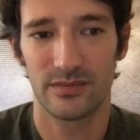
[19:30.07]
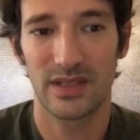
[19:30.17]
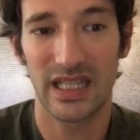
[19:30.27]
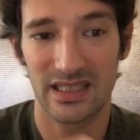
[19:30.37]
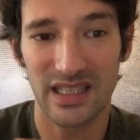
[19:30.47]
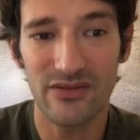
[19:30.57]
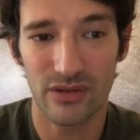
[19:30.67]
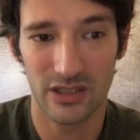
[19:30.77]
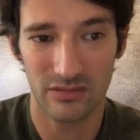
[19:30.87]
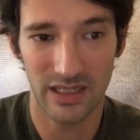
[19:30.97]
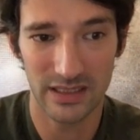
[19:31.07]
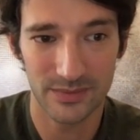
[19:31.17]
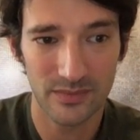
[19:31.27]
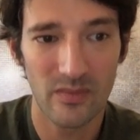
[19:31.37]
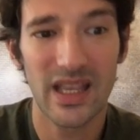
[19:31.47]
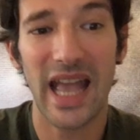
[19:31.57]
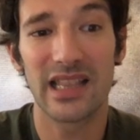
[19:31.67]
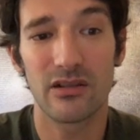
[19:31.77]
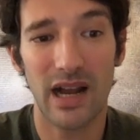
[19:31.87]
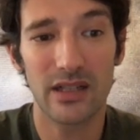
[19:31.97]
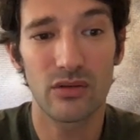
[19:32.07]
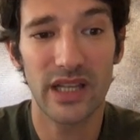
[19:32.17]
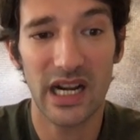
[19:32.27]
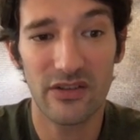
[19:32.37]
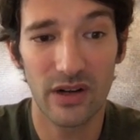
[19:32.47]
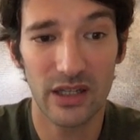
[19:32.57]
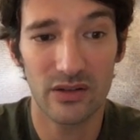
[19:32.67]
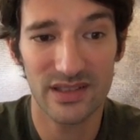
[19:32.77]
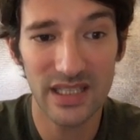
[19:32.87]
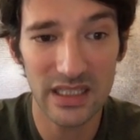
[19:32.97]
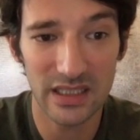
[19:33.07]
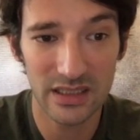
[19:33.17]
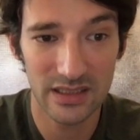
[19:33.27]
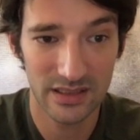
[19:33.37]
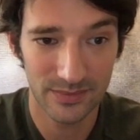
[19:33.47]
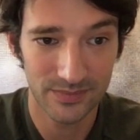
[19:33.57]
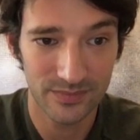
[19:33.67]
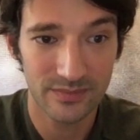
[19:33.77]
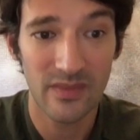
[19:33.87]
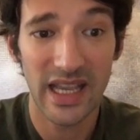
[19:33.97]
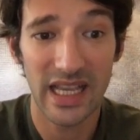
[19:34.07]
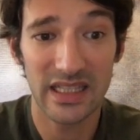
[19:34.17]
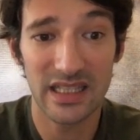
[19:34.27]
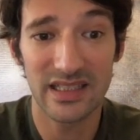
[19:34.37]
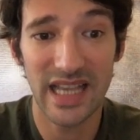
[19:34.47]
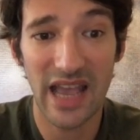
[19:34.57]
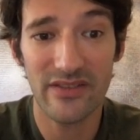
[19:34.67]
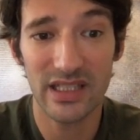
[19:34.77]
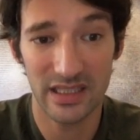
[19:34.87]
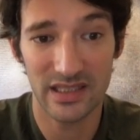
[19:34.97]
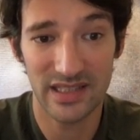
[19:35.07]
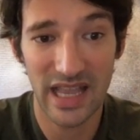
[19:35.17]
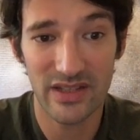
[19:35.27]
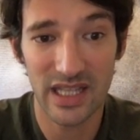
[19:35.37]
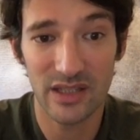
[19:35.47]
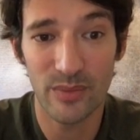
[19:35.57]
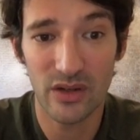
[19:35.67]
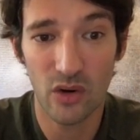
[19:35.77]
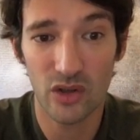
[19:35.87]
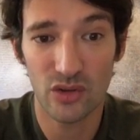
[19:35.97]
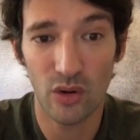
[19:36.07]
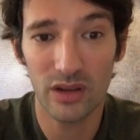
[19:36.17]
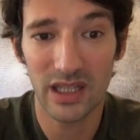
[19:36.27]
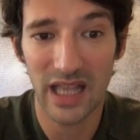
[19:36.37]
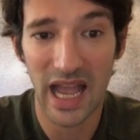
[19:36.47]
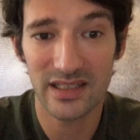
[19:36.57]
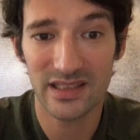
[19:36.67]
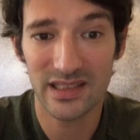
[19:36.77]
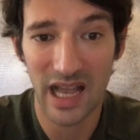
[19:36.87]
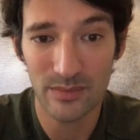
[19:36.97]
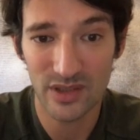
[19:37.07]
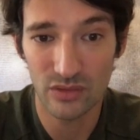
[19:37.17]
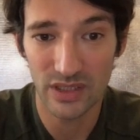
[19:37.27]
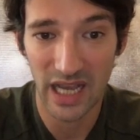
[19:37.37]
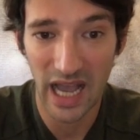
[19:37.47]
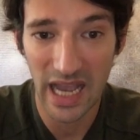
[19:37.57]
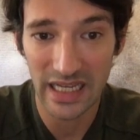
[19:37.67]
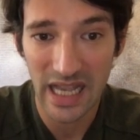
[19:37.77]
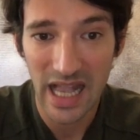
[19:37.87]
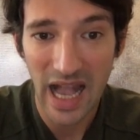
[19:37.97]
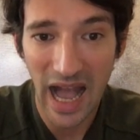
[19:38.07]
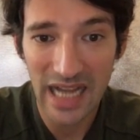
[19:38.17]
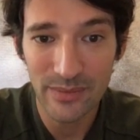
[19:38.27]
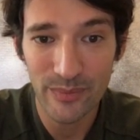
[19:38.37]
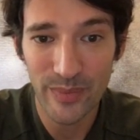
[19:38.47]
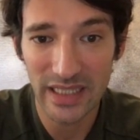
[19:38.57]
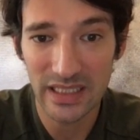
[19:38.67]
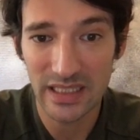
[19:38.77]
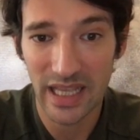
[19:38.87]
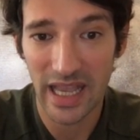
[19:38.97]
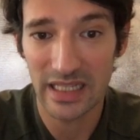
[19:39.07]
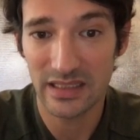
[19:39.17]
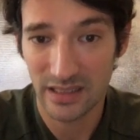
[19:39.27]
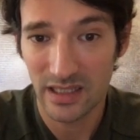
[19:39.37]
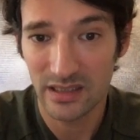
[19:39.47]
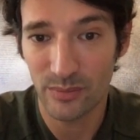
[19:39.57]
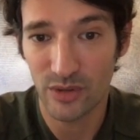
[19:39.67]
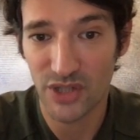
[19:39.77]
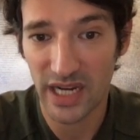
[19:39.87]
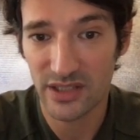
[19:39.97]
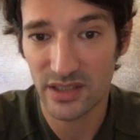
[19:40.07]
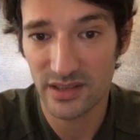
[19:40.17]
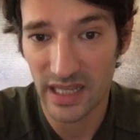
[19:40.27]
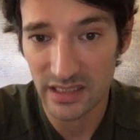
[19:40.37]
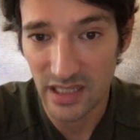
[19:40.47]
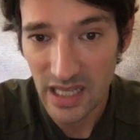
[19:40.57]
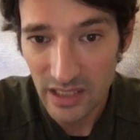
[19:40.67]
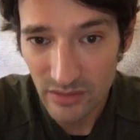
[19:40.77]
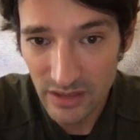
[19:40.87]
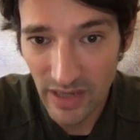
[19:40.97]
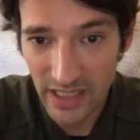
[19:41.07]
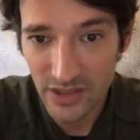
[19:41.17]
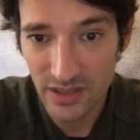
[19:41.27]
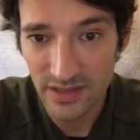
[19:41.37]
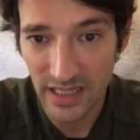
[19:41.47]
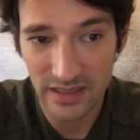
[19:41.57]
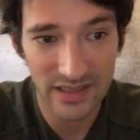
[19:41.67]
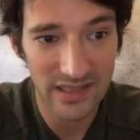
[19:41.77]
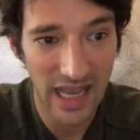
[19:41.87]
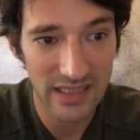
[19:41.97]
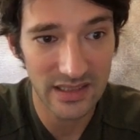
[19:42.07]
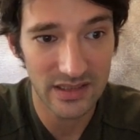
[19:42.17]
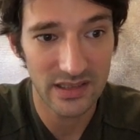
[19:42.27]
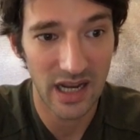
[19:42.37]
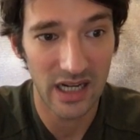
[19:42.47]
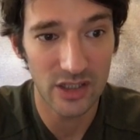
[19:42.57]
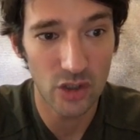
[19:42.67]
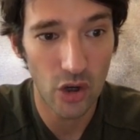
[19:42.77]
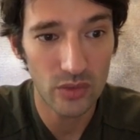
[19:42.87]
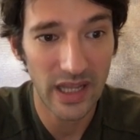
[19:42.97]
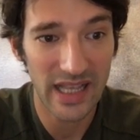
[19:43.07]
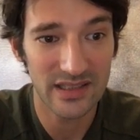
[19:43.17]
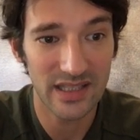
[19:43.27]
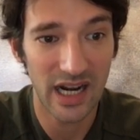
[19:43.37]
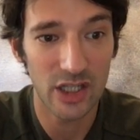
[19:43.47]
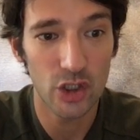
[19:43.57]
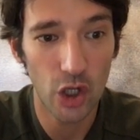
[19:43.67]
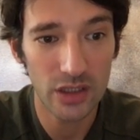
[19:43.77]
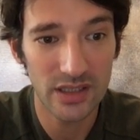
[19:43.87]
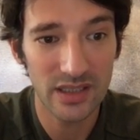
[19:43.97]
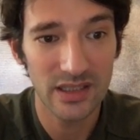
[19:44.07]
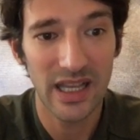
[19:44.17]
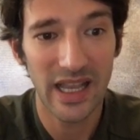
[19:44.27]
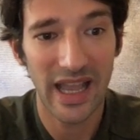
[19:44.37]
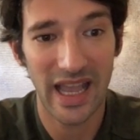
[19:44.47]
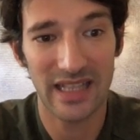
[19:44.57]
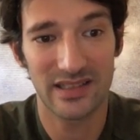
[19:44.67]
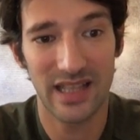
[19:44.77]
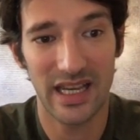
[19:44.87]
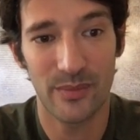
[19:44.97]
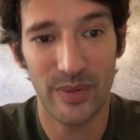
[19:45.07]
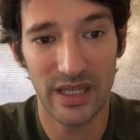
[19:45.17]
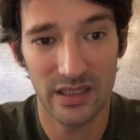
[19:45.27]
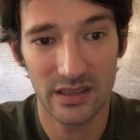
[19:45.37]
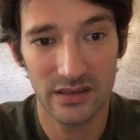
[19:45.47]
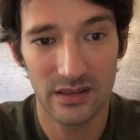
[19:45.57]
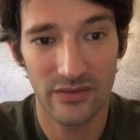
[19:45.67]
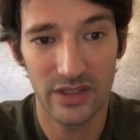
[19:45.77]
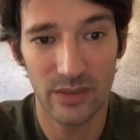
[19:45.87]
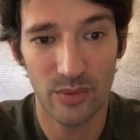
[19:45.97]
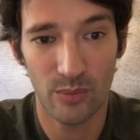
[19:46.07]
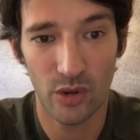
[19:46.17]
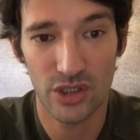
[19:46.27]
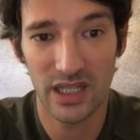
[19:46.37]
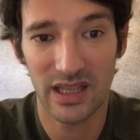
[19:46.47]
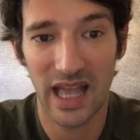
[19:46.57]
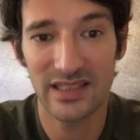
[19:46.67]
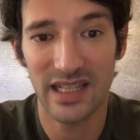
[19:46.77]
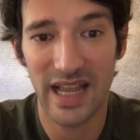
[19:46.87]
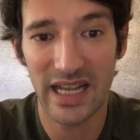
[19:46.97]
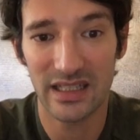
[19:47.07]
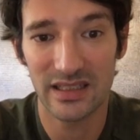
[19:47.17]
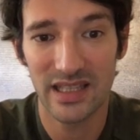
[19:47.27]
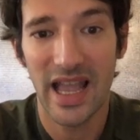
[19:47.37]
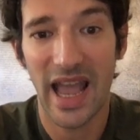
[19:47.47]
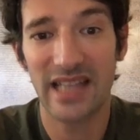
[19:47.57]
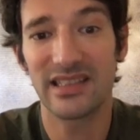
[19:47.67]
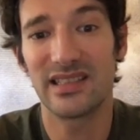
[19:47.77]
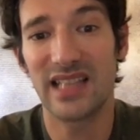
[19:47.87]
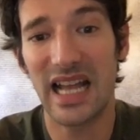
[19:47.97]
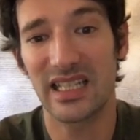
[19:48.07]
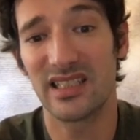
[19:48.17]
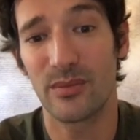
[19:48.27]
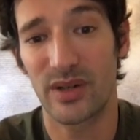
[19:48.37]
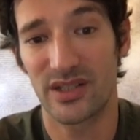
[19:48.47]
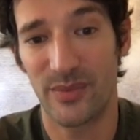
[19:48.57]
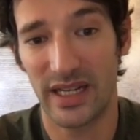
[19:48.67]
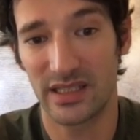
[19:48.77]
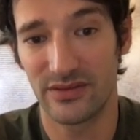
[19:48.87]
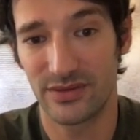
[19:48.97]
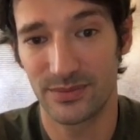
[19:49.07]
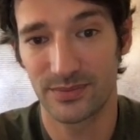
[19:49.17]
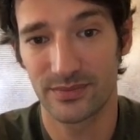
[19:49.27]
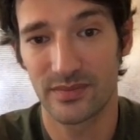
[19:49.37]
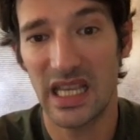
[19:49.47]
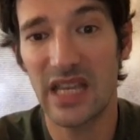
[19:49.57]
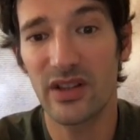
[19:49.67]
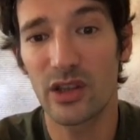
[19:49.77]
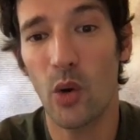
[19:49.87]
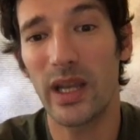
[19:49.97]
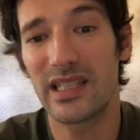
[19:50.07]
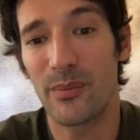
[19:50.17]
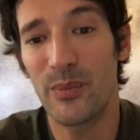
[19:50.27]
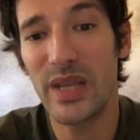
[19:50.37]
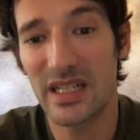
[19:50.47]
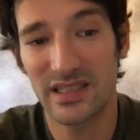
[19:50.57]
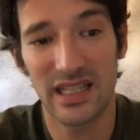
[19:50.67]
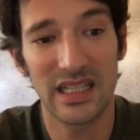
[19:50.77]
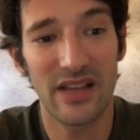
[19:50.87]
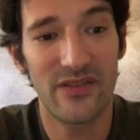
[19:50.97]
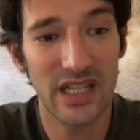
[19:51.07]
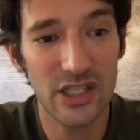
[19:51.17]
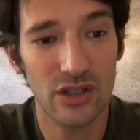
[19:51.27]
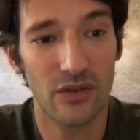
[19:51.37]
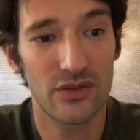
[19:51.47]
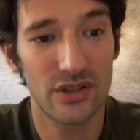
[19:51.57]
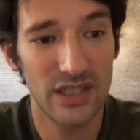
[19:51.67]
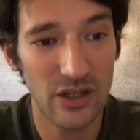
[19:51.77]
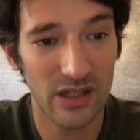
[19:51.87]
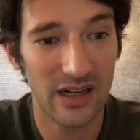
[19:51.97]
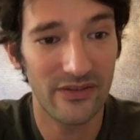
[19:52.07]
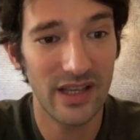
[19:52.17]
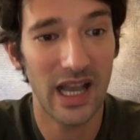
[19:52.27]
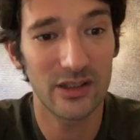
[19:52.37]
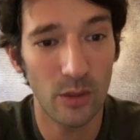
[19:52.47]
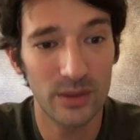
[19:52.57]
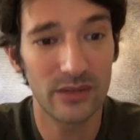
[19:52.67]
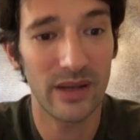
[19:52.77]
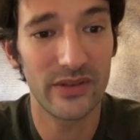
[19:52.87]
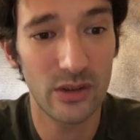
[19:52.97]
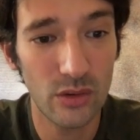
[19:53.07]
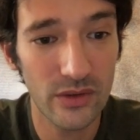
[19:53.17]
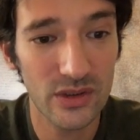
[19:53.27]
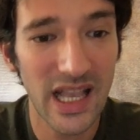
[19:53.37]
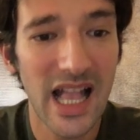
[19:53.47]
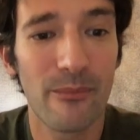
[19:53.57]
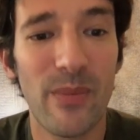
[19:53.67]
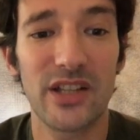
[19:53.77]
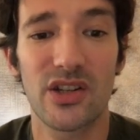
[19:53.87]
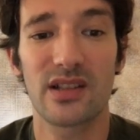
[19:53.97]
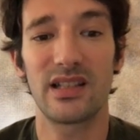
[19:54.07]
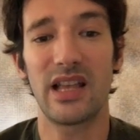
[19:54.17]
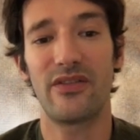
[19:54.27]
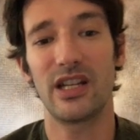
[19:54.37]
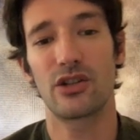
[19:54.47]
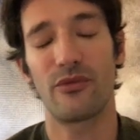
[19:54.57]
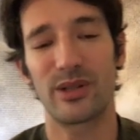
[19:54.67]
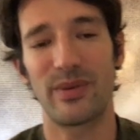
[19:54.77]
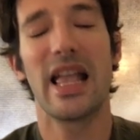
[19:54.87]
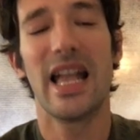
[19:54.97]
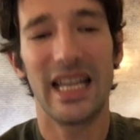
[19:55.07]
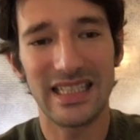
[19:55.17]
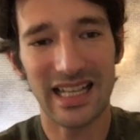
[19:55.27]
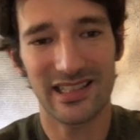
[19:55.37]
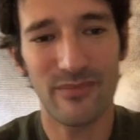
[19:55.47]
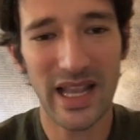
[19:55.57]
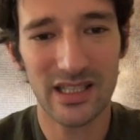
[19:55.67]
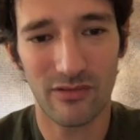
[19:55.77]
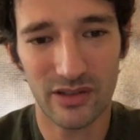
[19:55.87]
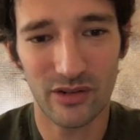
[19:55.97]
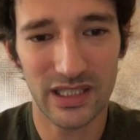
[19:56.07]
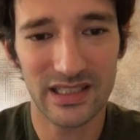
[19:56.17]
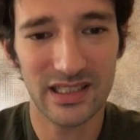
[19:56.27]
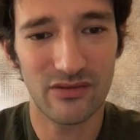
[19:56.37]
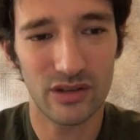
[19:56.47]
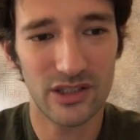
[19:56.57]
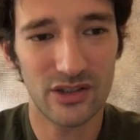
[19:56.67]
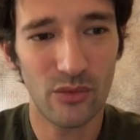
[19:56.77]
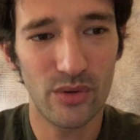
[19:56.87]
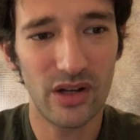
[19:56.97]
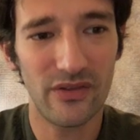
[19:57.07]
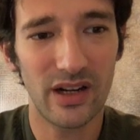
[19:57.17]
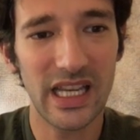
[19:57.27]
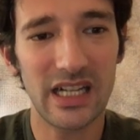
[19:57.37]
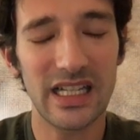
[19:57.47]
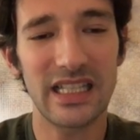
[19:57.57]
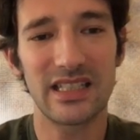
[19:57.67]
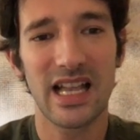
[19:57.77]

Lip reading: it's a different one. And the one who carefully considers, it is evident because all the lines comes to the eye unimpeded, and the projections and retractions and the sizes are known as they are, not as they appear, with the proportionate lines and angles, as is done in the perspective. Even though it appears that the definition of sciographia adopted by Vitruvius mentions the definition of perspective. It doesn't matter. What is so beautiful here is